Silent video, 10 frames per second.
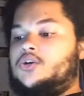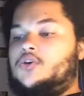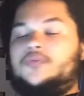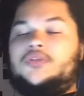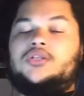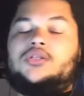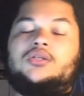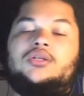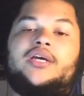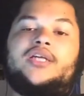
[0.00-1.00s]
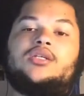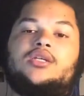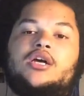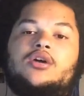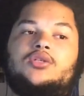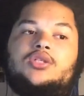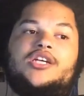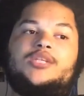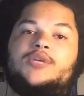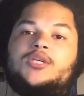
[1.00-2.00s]
Hopefully this is the last encounter
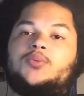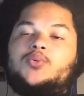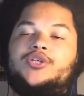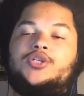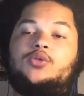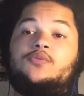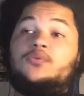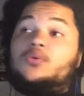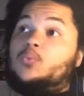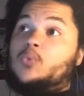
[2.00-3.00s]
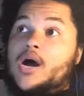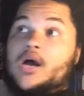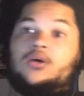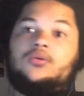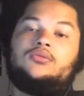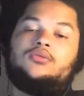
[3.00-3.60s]
/ match between these two for a while.